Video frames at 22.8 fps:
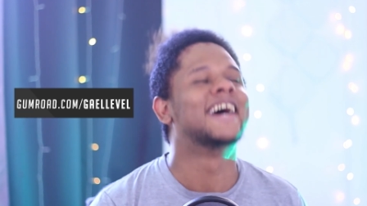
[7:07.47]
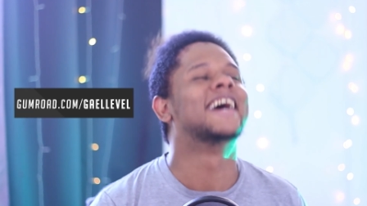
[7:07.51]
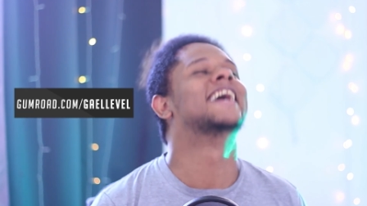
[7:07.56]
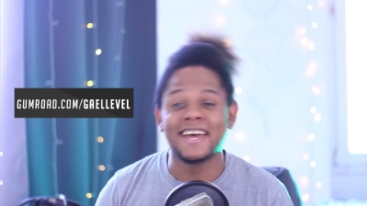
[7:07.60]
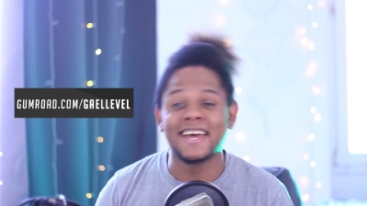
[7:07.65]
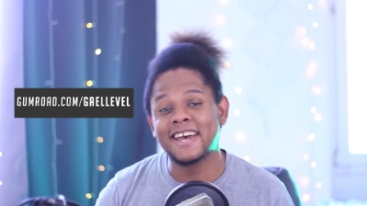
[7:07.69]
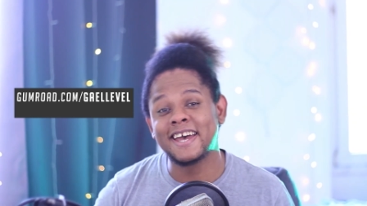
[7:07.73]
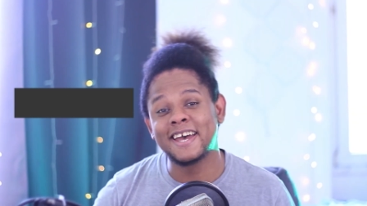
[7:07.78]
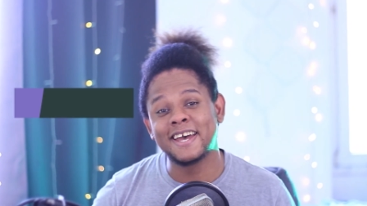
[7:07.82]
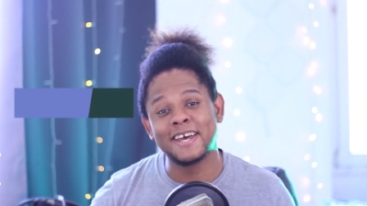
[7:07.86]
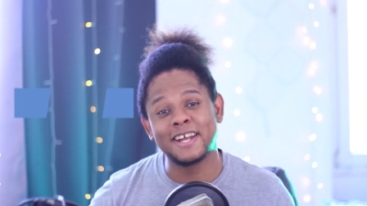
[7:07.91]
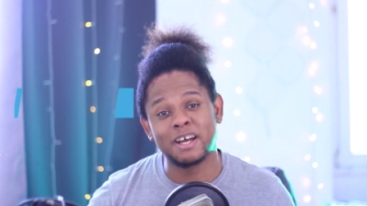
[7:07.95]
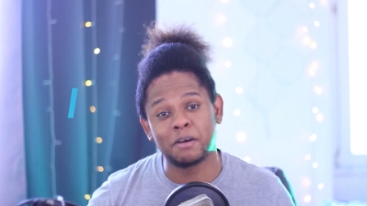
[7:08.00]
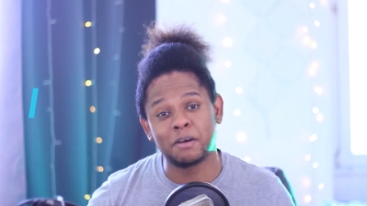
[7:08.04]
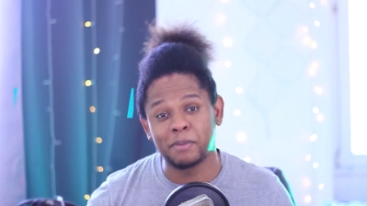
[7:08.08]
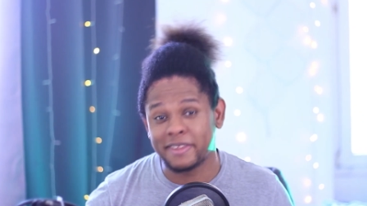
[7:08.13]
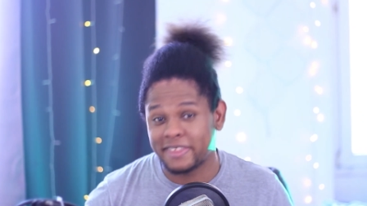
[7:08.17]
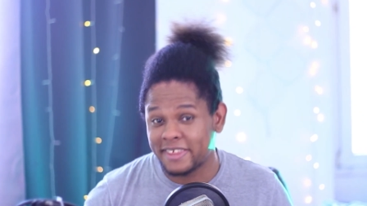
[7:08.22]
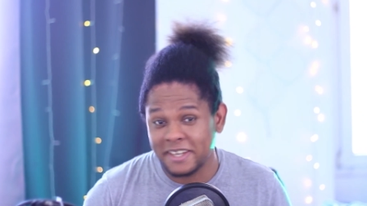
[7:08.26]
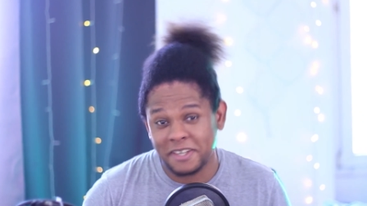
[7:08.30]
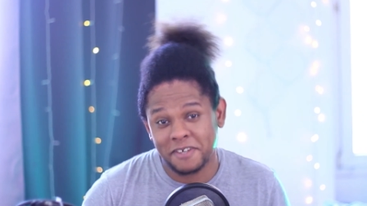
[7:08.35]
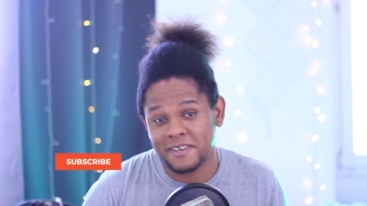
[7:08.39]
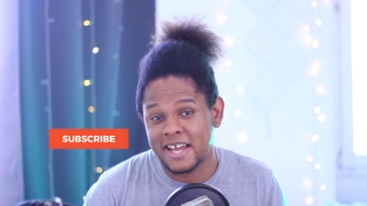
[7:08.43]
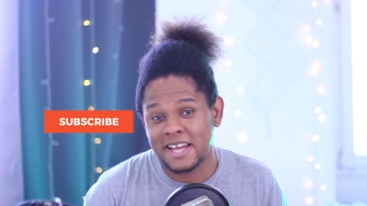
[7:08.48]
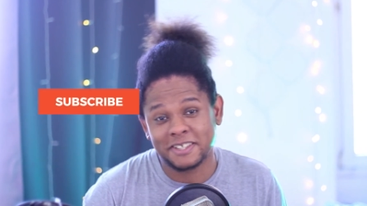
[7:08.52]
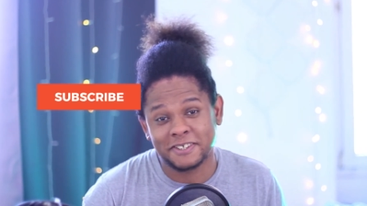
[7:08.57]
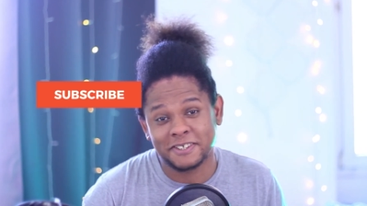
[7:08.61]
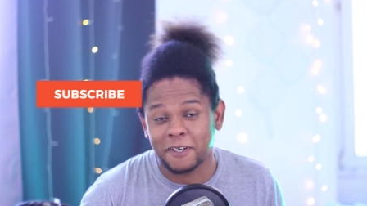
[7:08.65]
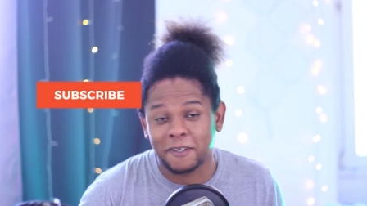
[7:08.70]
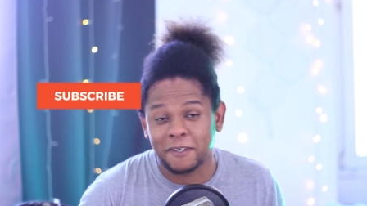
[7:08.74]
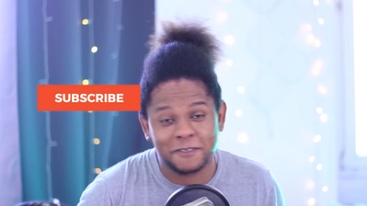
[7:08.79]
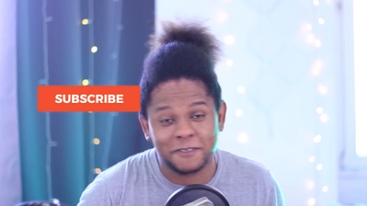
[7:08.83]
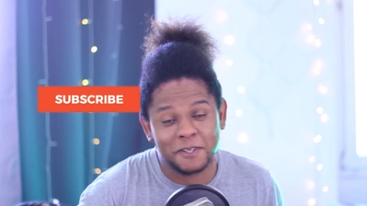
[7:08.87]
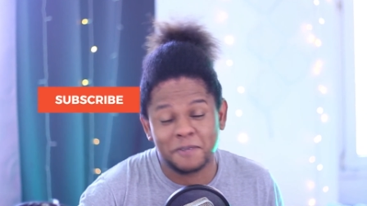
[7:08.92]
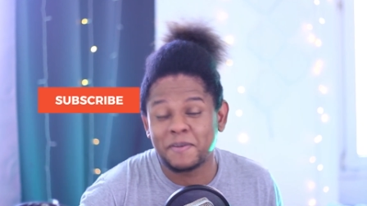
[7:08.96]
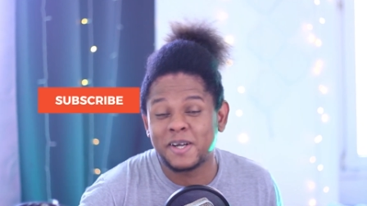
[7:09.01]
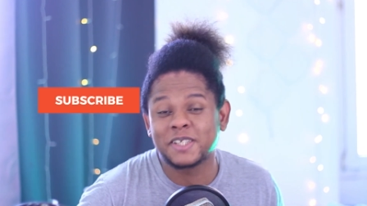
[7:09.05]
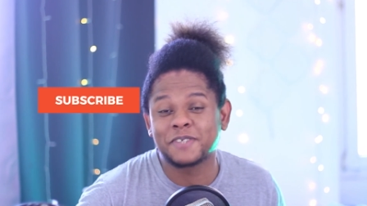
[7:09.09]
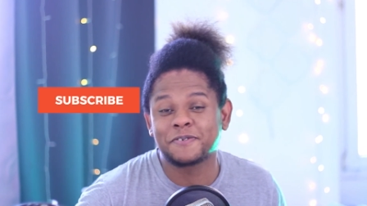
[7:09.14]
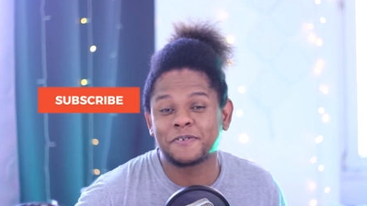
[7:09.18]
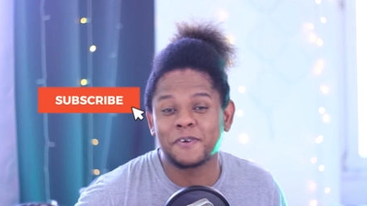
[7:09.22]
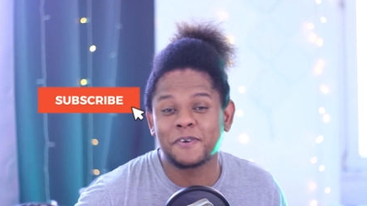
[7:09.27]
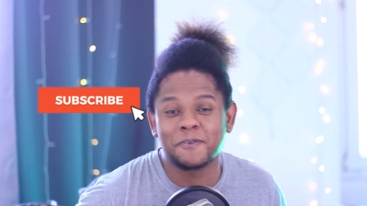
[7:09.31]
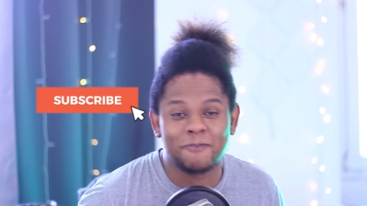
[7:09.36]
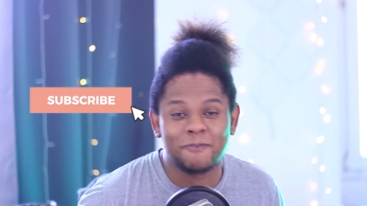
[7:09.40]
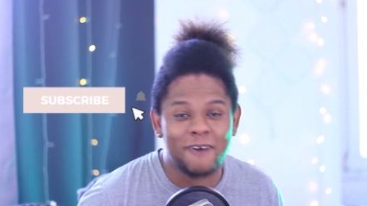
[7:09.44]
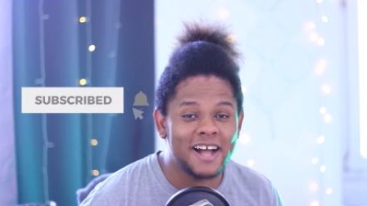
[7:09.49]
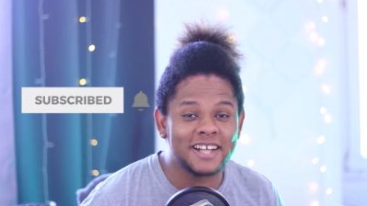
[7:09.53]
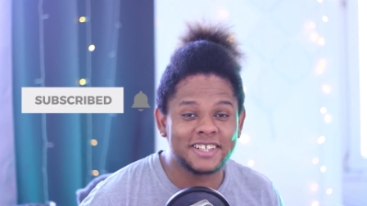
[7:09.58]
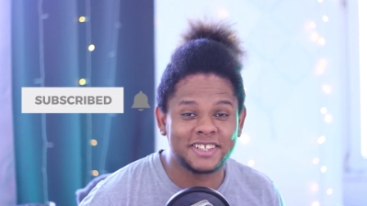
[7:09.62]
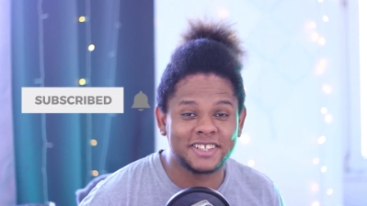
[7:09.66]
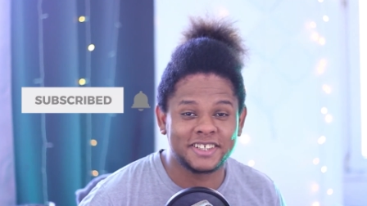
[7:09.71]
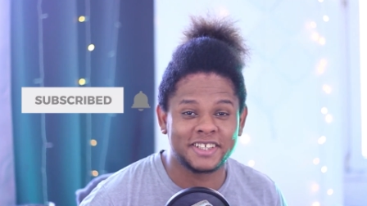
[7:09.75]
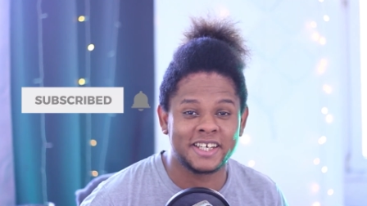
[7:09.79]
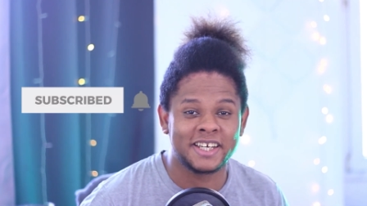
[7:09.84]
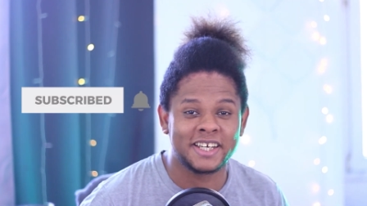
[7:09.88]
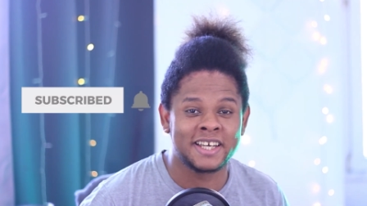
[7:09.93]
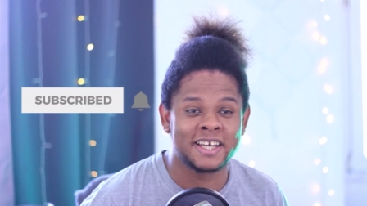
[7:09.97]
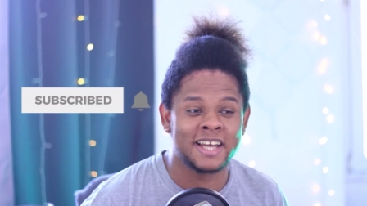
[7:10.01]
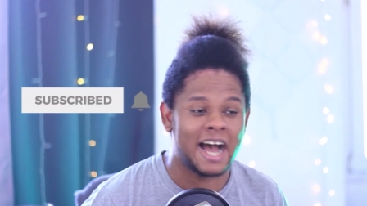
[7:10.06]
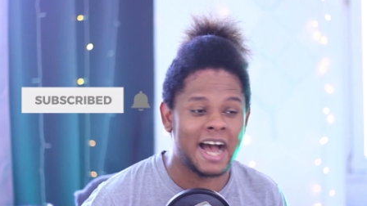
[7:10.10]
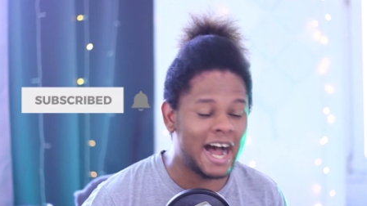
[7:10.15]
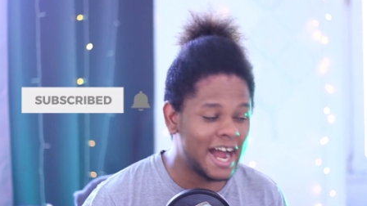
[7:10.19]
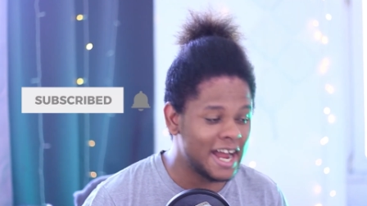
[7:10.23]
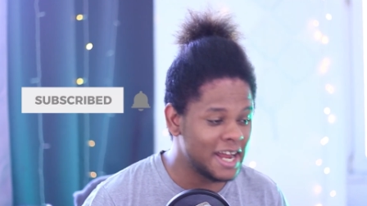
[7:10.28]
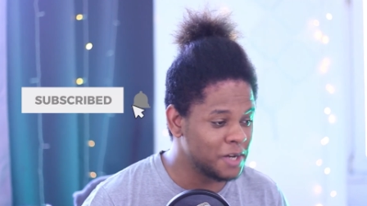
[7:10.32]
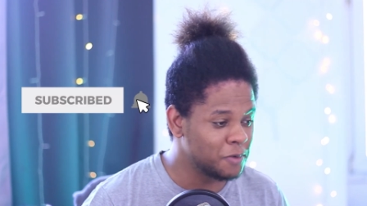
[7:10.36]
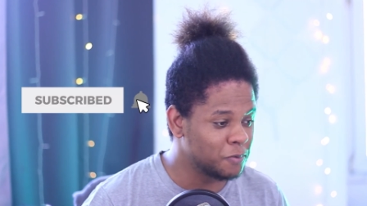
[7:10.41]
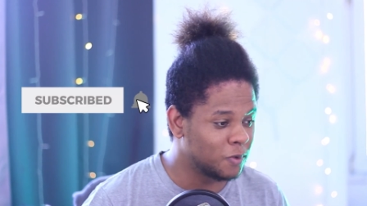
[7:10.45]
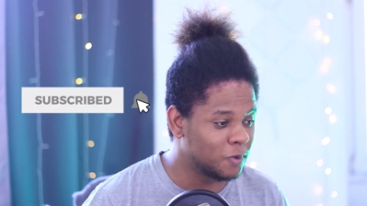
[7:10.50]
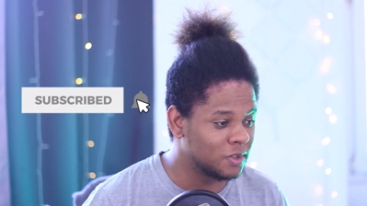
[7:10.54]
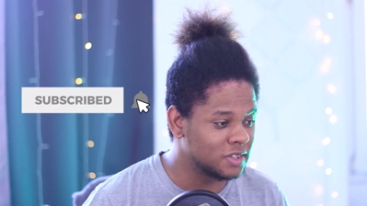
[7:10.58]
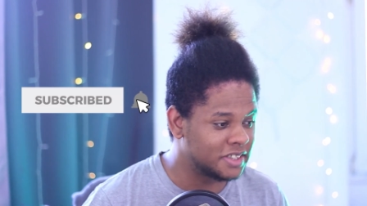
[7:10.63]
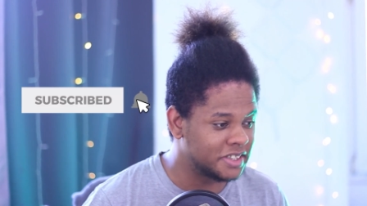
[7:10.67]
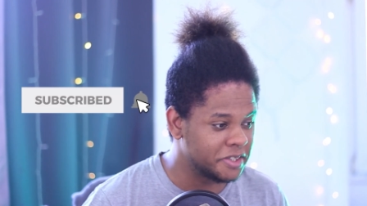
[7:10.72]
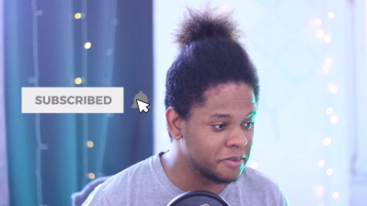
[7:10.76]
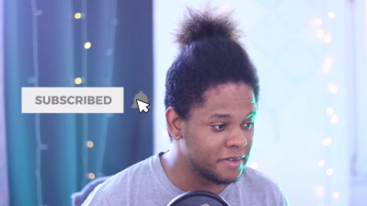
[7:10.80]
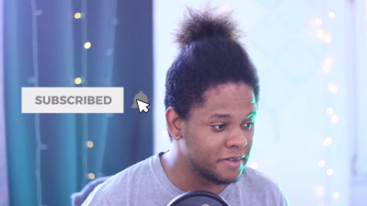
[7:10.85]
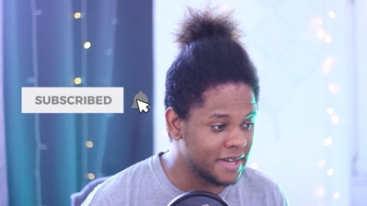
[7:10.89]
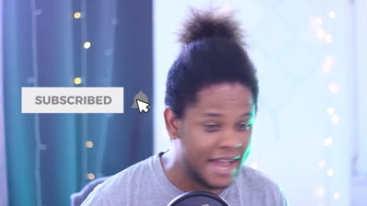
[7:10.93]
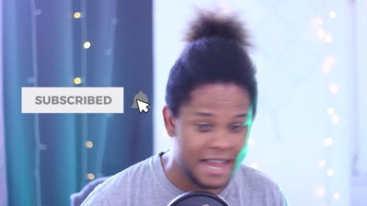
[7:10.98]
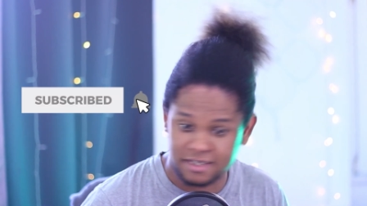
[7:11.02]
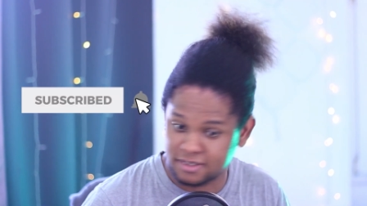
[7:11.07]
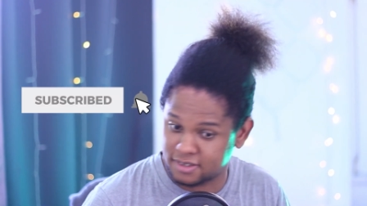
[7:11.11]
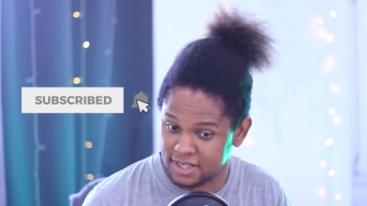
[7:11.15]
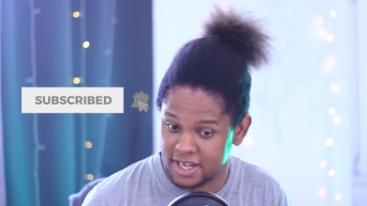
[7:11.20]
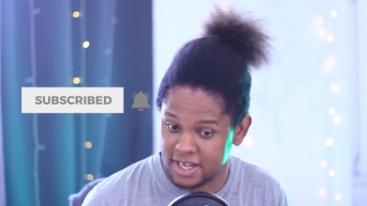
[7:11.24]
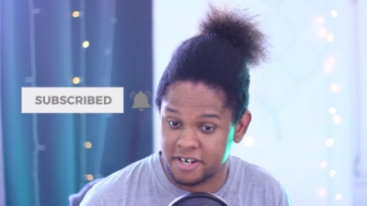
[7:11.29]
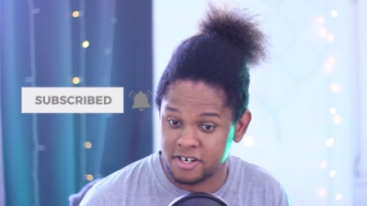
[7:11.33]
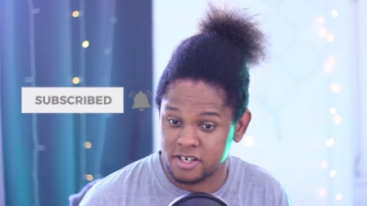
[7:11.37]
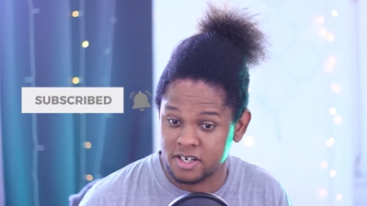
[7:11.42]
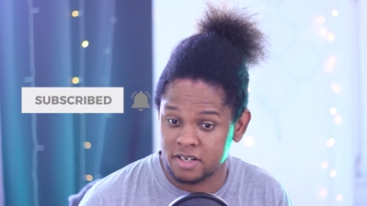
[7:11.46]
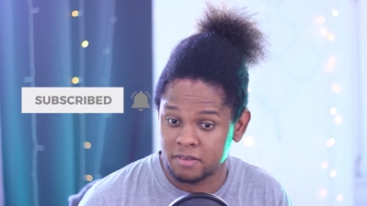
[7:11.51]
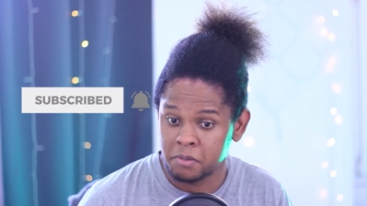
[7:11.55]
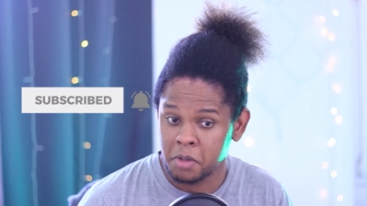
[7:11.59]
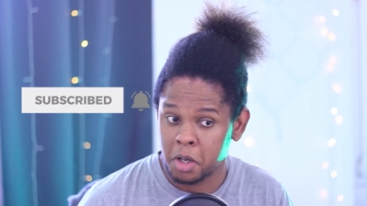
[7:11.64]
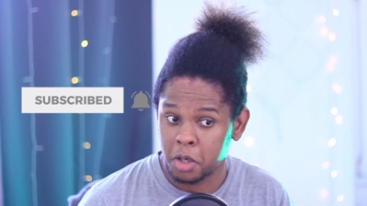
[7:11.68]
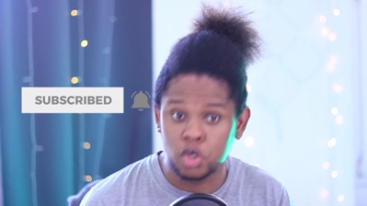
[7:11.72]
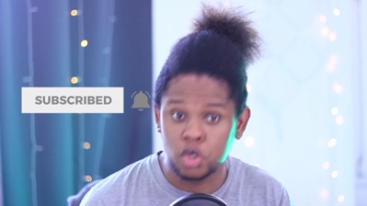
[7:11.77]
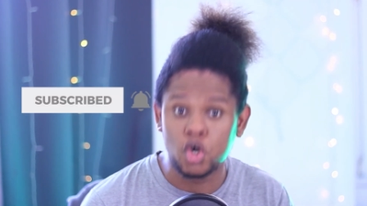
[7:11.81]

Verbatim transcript: And I'm gonna thank you guys so, so much for watching. I will see you guys later.